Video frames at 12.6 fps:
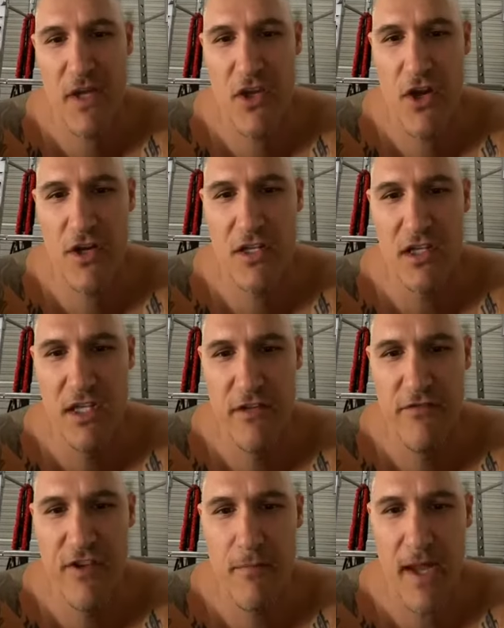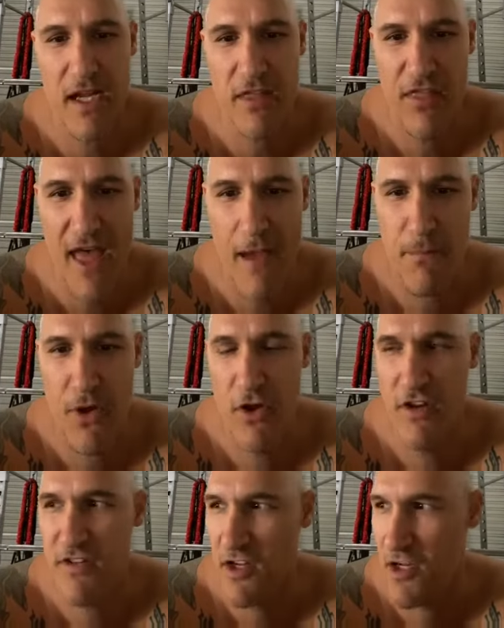you don't live to make that
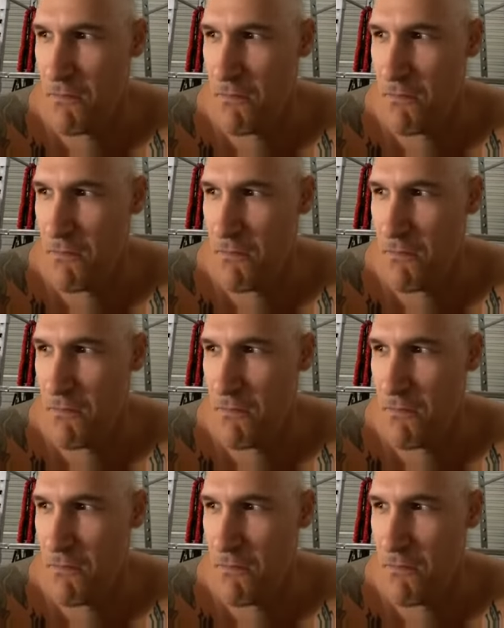person